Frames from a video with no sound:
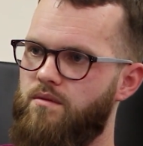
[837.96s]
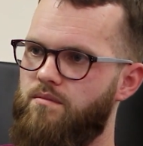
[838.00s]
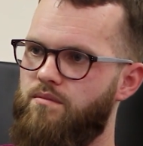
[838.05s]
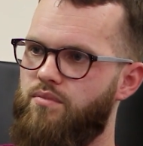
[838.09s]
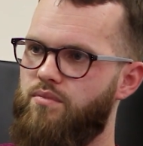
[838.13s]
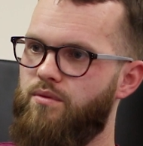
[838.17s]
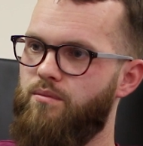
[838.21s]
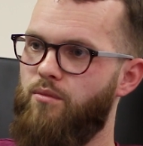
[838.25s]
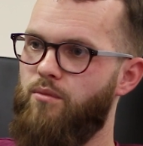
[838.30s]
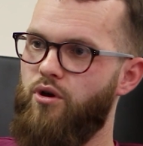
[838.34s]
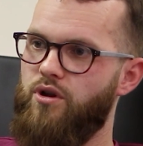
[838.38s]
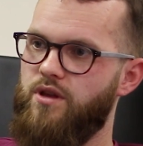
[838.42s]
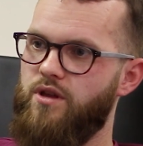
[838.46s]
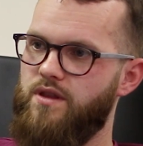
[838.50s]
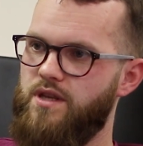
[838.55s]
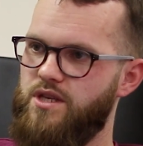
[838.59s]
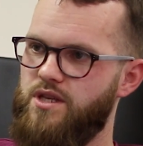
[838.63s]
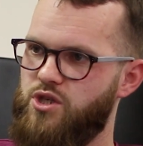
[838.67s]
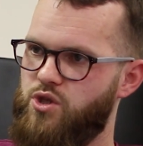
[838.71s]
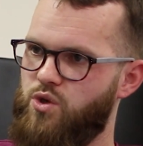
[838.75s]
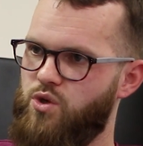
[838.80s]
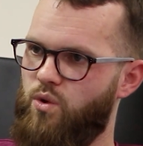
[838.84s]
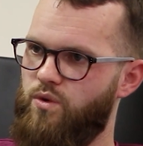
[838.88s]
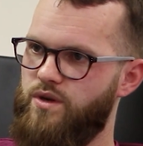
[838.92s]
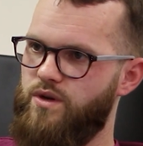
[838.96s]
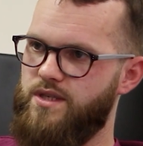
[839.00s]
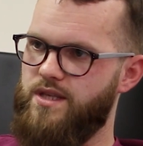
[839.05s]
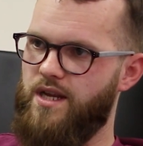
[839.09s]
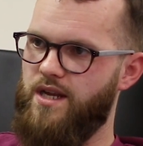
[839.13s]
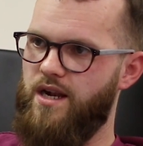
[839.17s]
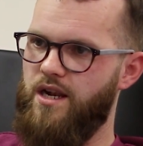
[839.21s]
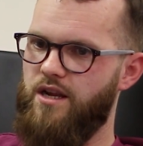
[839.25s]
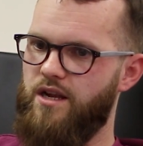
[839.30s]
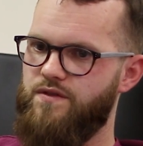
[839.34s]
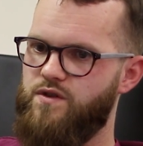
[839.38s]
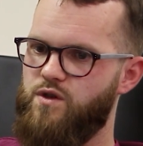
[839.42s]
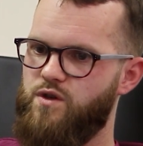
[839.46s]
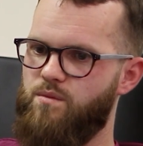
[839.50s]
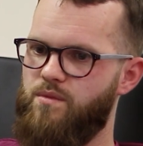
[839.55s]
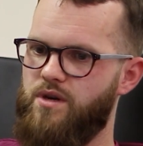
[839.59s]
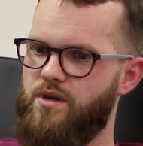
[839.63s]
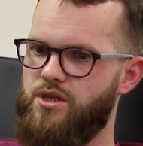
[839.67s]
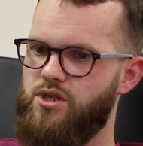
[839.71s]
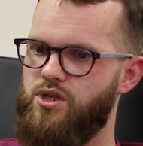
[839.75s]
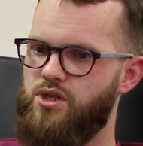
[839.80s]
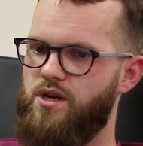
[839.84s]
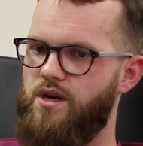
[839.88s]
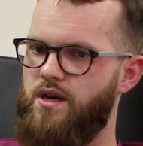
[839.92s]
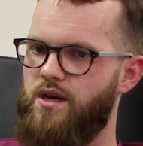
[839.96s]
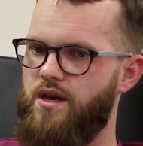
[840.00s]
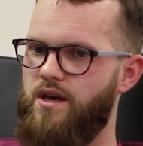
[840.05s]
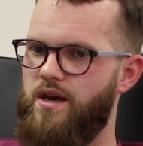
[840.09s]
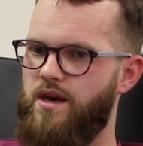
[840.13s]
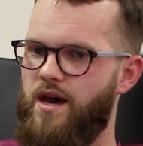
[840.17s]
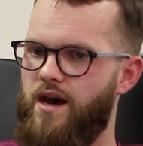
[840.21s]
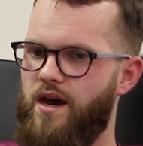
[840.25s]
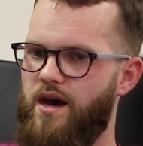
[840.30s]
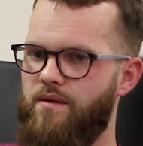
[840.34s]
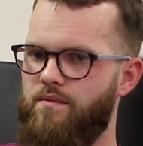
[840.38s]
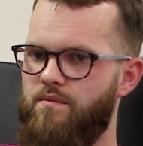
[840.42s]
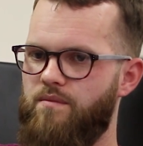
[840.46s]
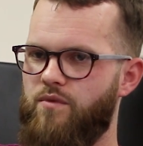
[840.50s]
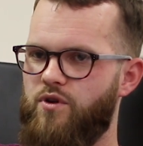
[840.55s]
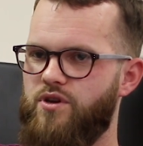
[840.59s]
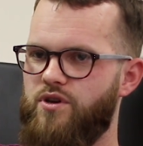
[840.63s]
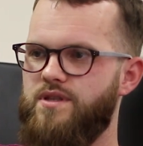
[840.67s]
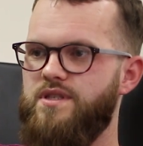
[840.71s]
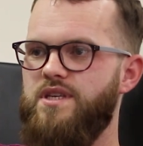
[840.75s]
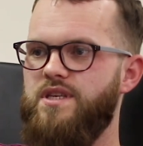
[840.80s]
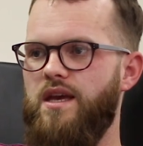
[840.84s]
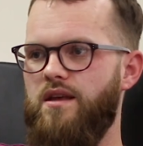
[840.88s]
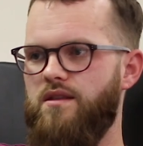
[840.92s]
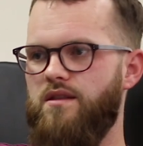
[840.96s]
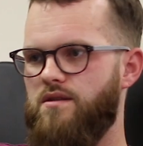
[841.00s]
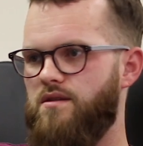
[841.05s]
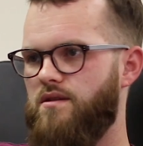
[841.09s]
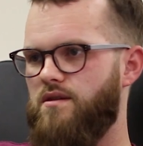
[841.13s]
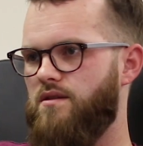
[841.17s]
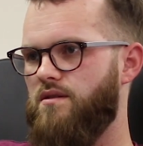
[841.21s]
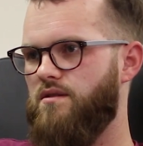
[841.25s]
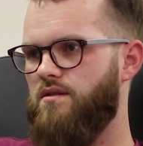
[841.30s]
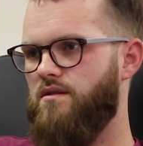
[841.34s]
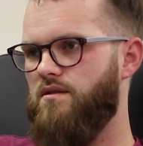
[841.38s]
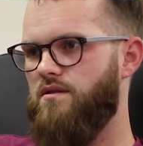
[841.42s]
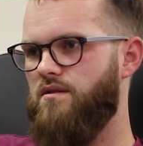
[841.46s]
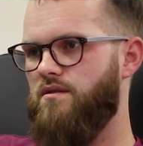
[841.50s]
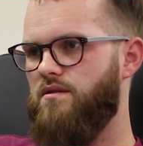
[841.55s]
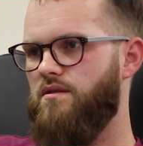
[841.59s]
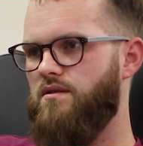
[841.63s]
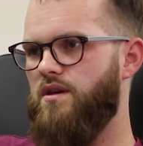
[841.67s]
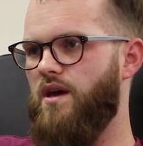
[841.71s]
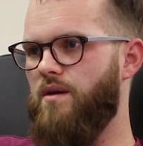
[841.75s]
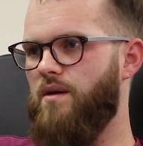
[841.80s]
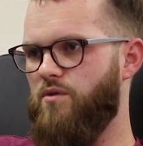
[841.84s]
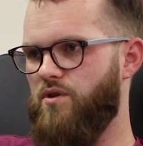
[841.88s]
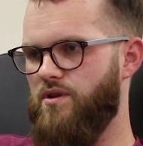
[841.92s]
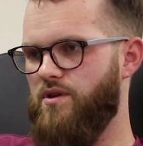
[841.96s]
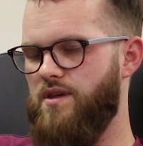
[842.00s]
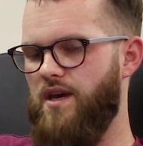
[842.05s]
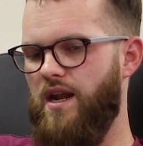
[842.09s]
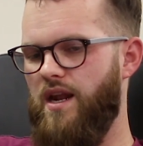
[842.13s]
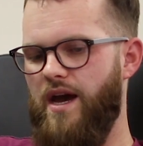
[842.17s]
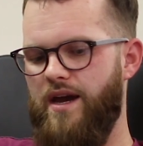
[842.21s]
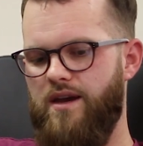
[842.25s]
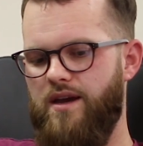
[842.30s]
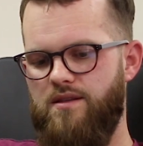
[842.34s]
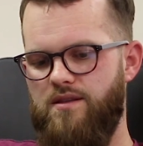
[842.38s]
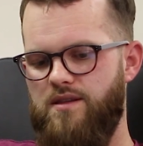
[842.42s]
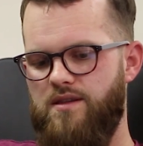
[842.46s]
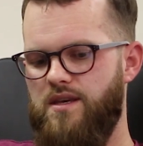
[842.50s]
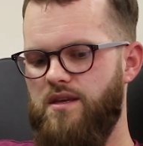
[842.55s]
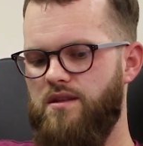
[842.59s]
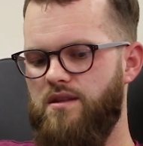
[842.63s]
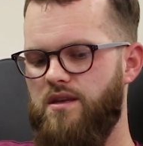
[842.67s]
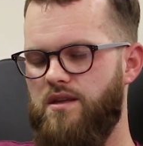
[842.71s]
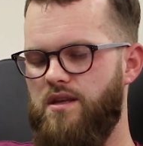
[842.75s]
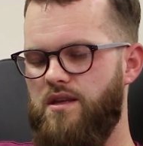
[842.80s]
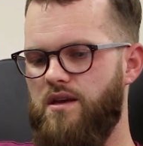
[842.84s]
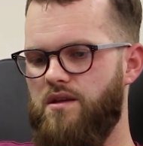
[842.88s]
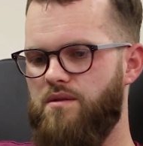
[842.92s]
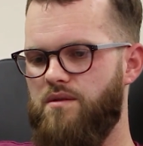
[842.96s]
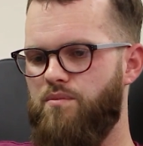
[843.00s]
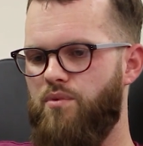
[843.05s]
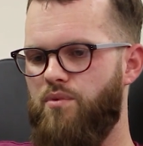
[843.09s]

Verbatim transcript: promoting these stories that I love so much, I'm content. Okay. I'm content. I can see that there's